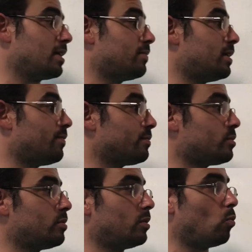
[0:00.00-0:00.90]
of the difference
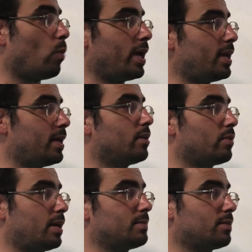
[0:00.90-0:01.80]
between the weight in
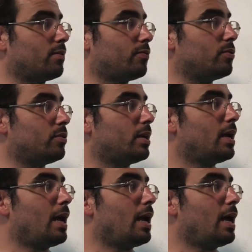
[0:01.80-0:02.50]
grams of a food